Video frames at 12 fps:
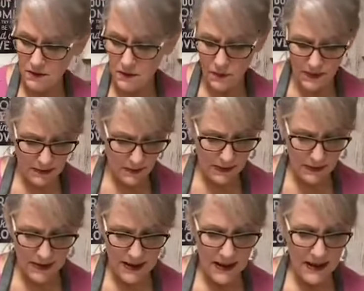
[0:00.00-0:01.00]
we were
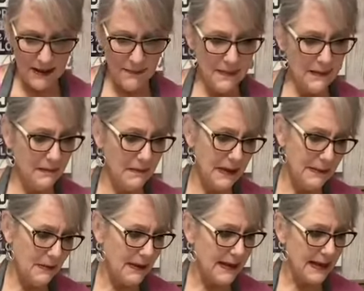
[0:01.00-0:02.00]
thinking maybe
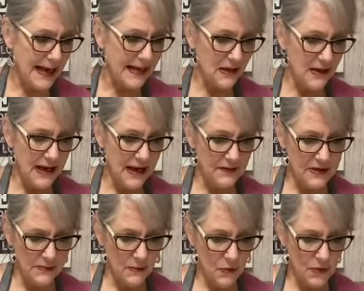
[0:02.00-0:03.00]
we'd like you to have
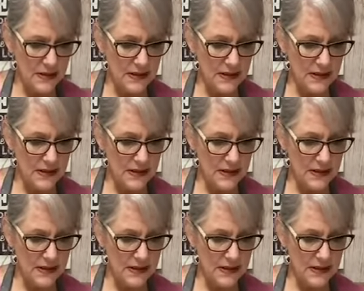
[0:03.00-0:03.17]
some more